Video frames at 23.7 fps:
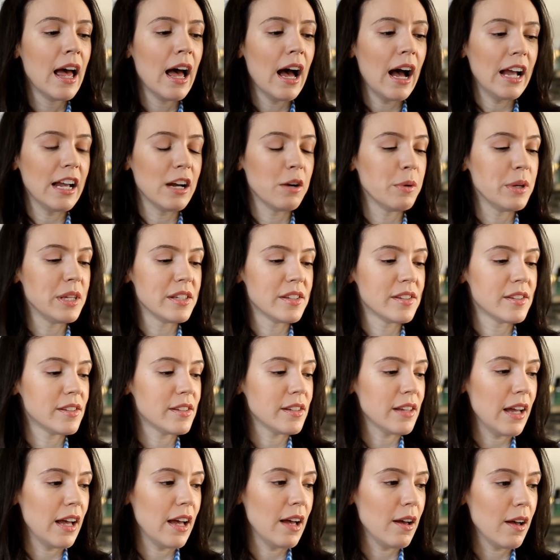I always
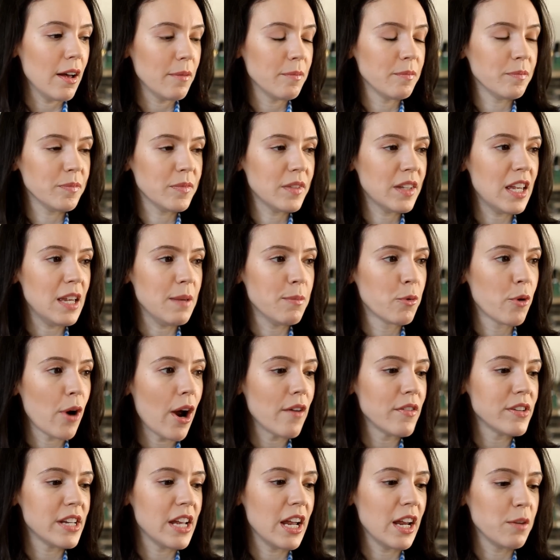um, keep
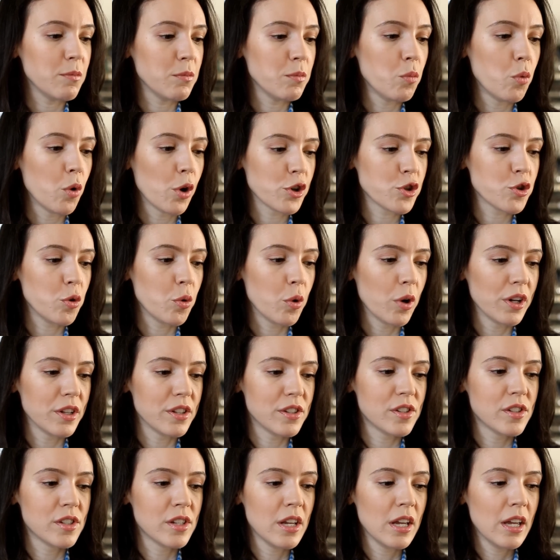gravitating more
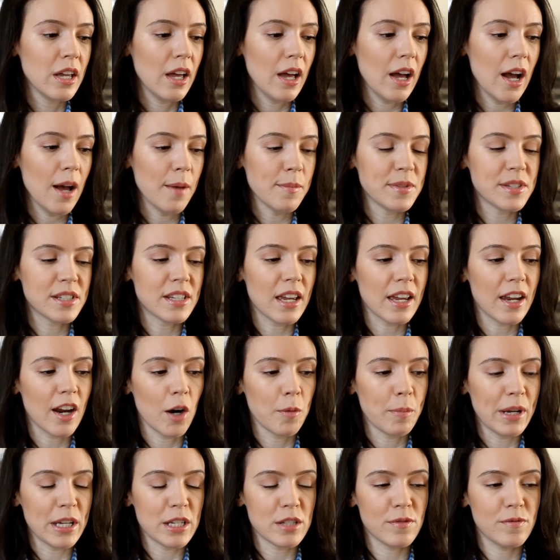towards um, skincare
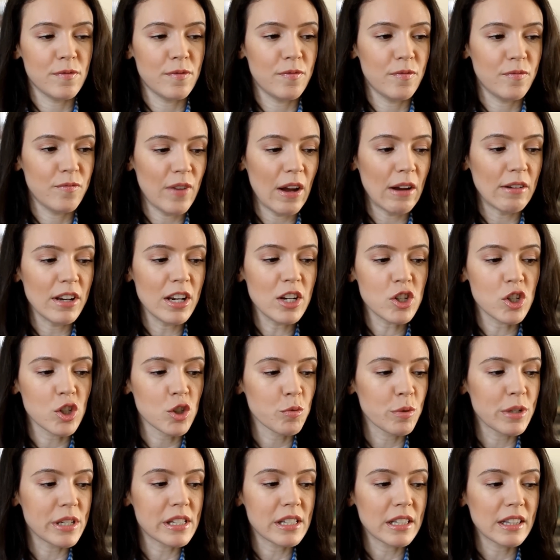based foundations
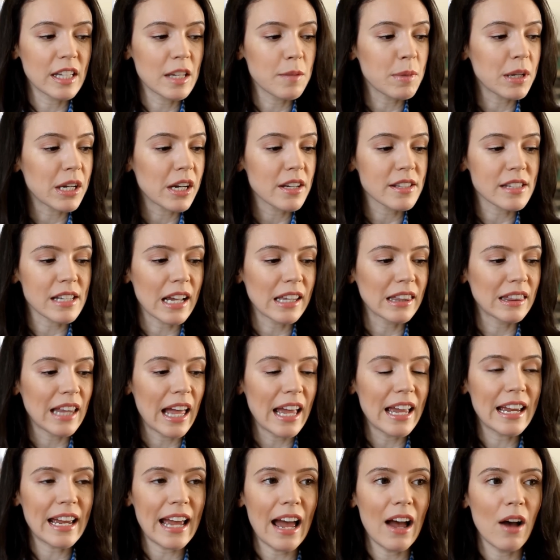recently because I
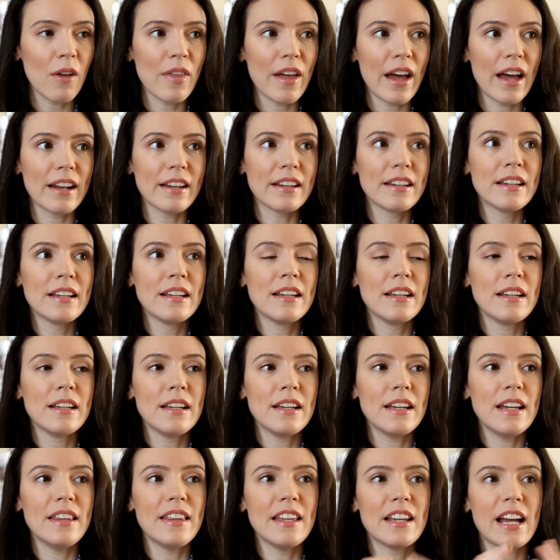like how that
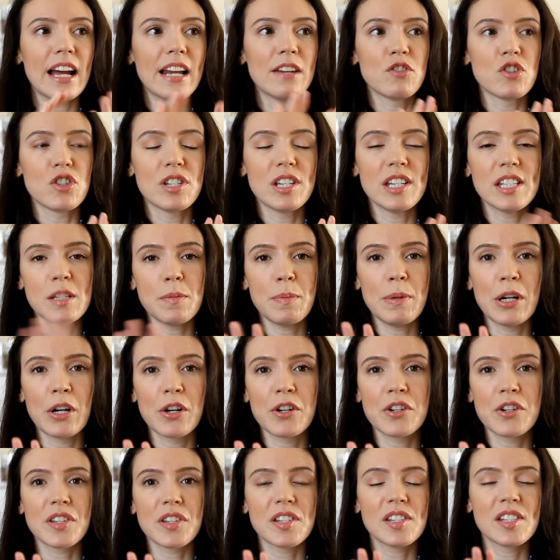they kind of disappear
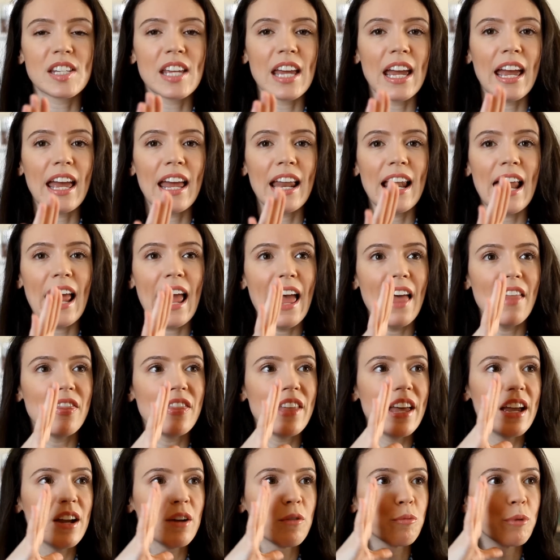skin and
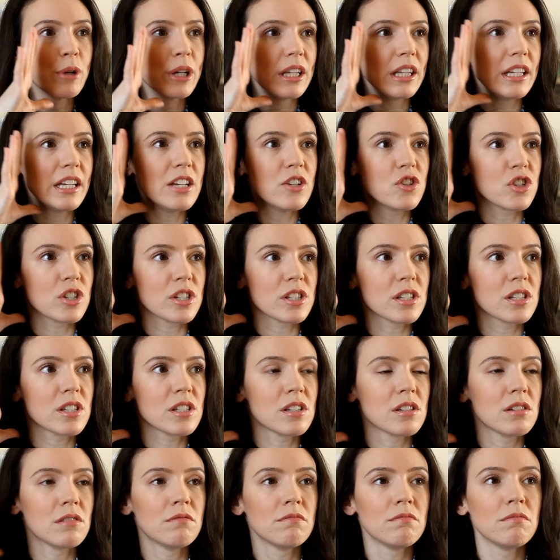they really
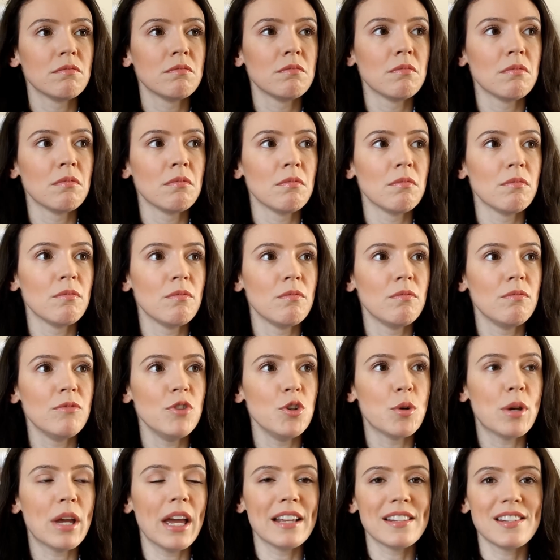just you
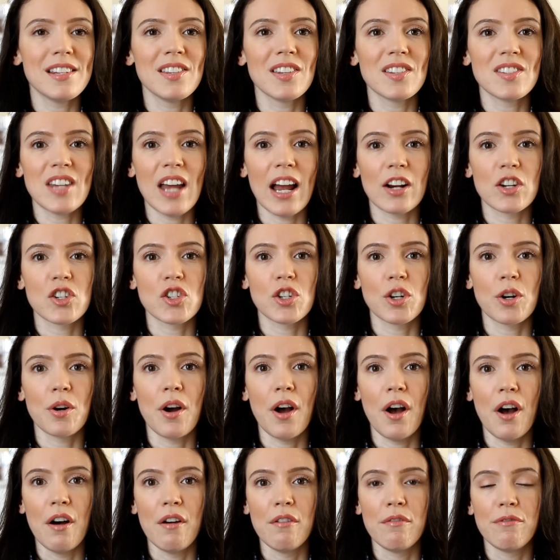can't see the texture
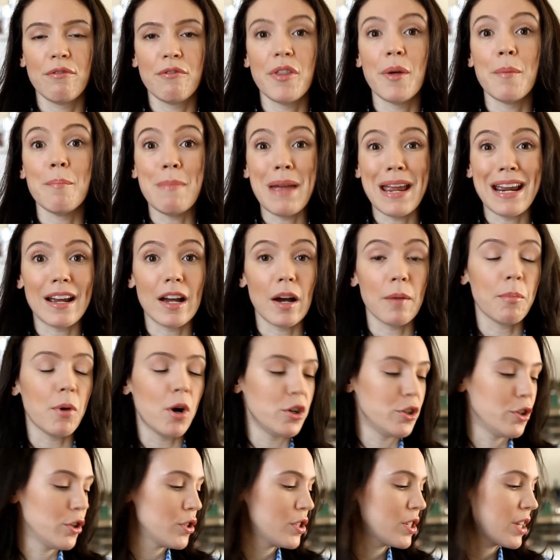of the makeup
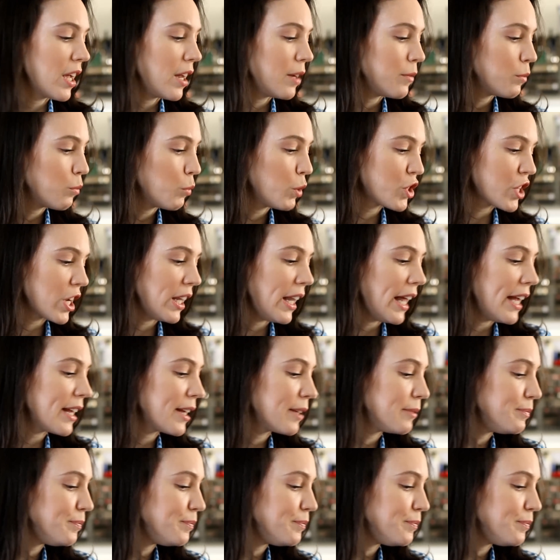on your skin, which I like.